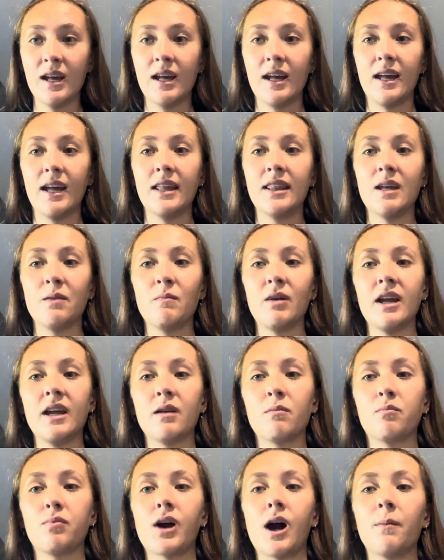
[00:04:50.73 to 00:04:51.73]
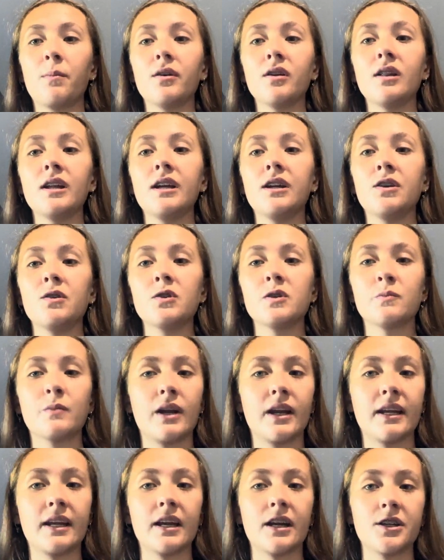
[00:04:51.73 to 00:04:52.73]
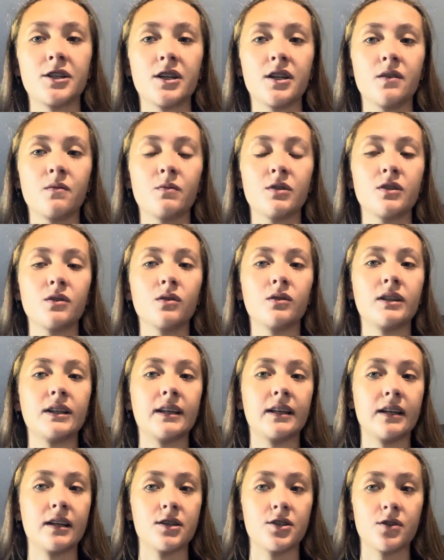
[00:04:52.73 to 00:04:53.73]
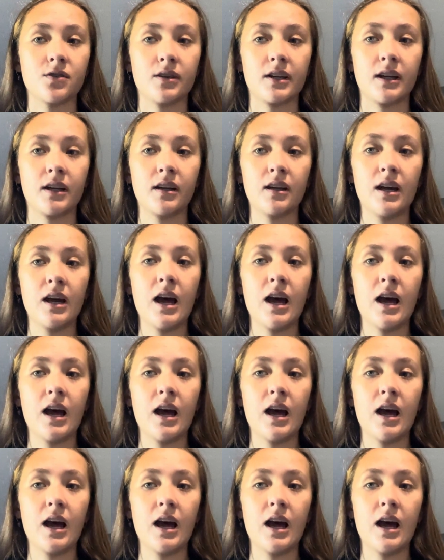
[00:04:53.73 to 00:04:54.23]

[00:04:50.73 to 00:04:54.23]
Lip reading: And they may improperly use medication, resulting in injury.